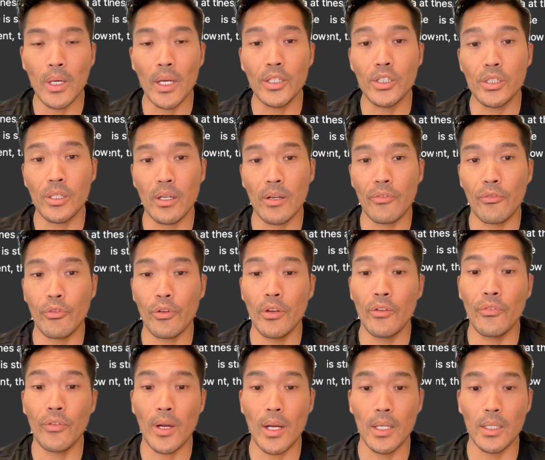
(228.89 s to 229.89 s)
I share free
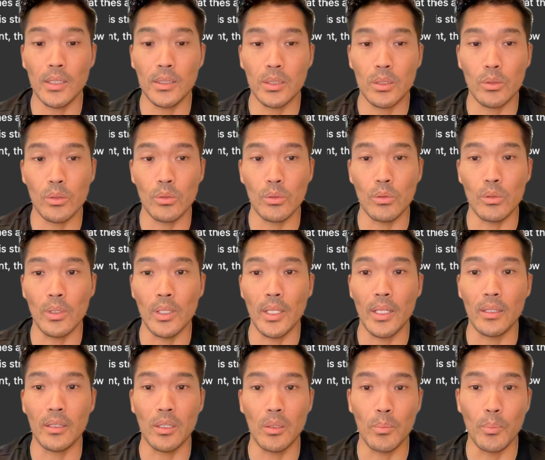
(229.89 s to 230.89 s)
files through
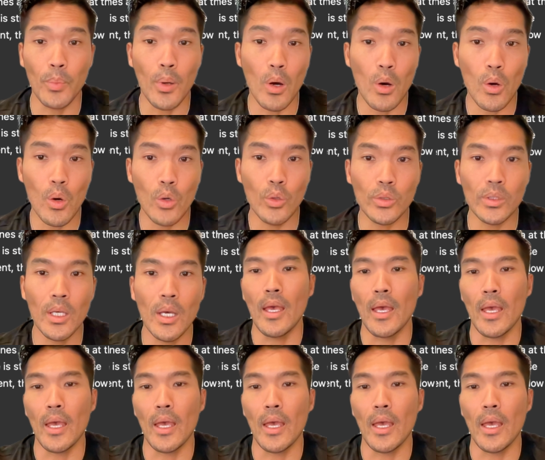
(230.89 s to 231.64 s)
LinkedIn posts.